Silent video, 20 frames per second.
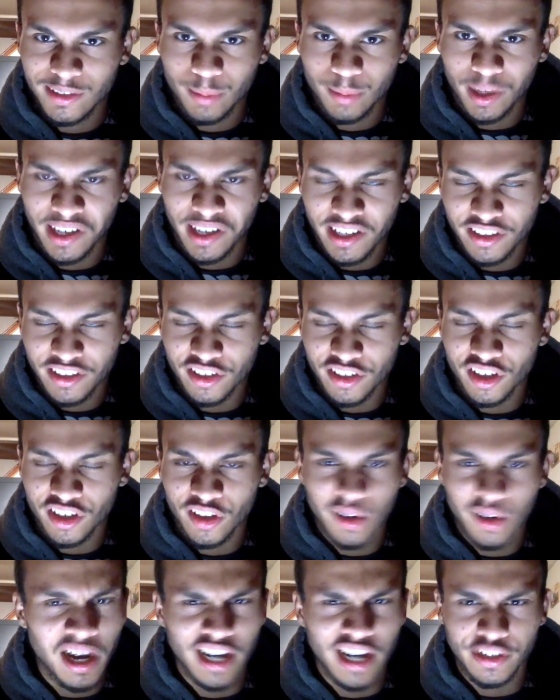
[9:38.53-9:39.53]
But then,
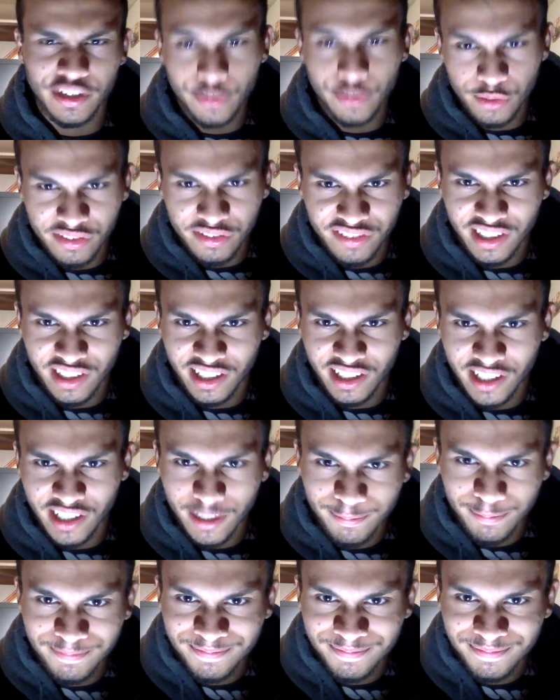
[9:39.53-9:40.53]
I grew the fuck up.